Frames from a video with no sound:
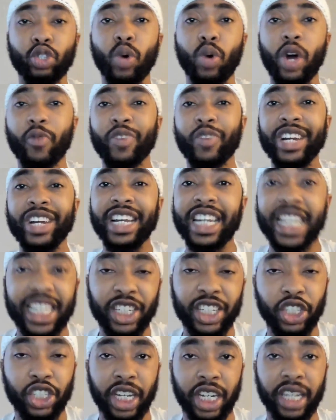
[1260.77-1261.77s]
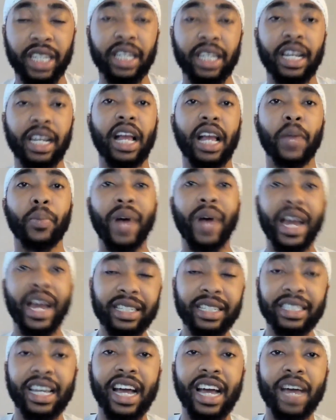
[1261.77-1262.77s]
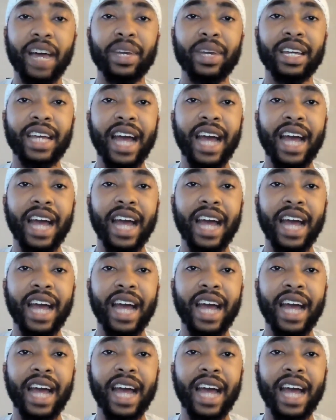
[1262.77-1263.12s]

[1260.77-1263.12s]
a religion by the time it